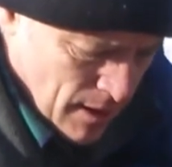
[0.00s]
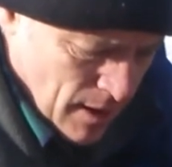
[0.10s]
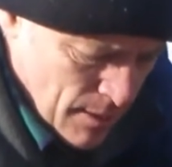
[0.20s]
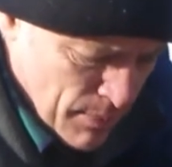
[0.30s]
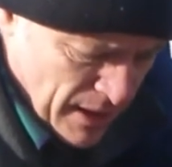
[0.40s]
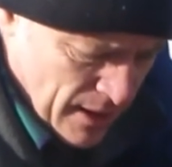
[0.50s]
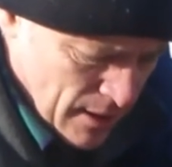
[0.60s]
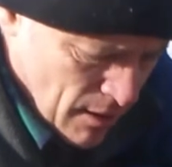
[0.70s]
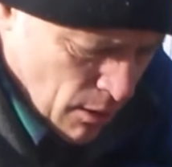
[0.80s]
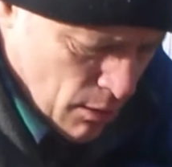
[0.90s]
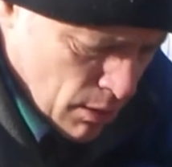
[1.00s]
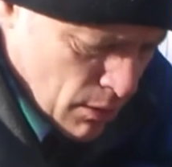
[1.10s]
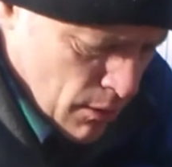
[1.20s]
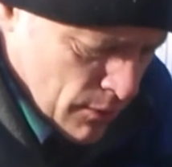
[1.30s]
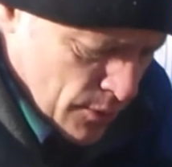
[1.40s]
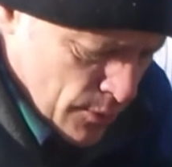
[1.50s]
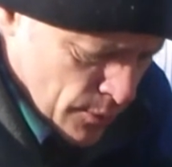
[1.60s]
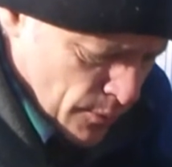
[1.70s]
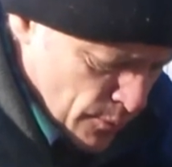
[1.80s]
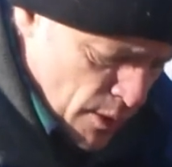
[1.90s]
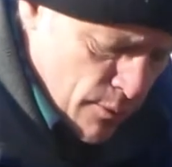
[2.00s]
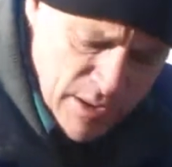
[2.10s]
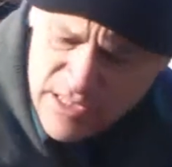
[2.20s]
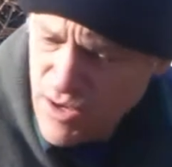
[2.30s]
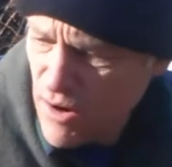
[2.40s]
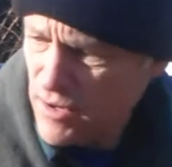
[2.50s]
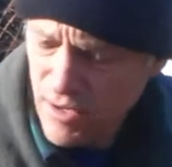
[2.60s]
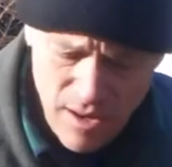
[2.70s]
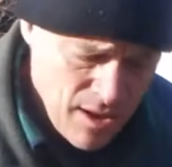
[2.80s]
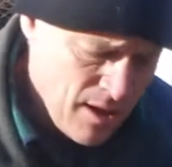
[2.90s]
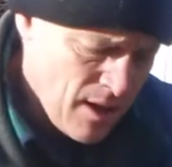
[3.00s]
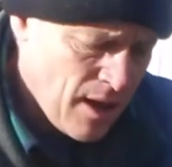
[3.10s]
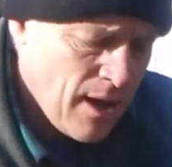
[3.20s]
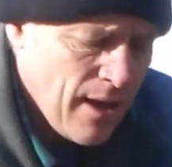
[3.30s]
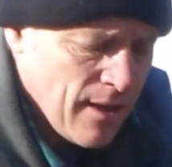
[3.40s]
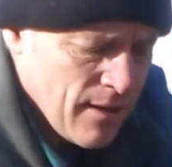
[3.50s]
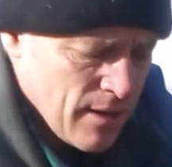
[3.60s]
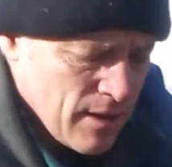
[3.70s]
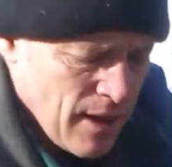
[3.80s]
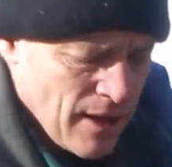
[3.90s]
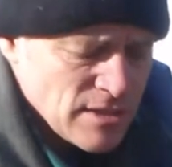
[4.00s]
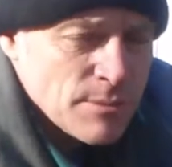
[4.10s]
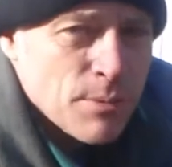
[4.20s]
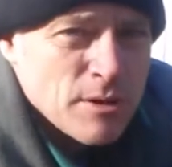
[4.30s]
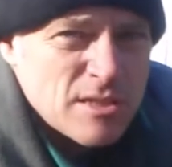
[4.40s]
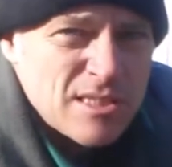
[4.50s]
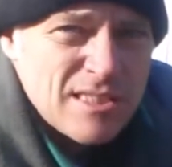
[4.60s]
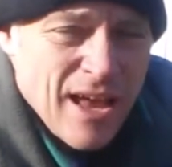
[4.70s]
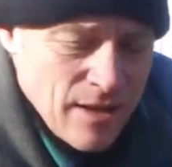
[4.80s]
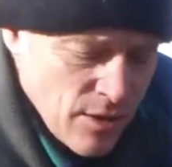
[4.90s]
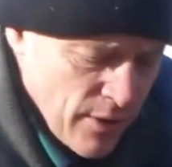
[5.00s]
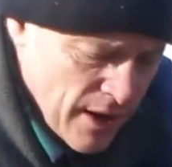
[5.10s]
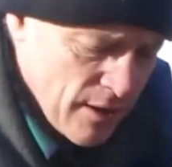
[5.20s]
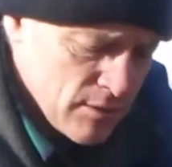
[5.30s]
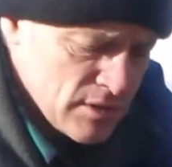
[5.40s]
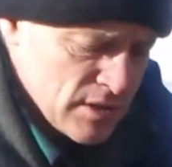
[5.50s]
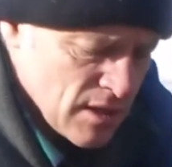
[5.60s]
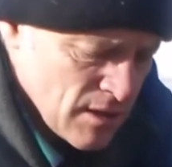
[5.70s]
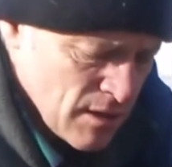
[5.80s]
I'm going to plant it all along the row. This garden, I actually purchased 10 crowns,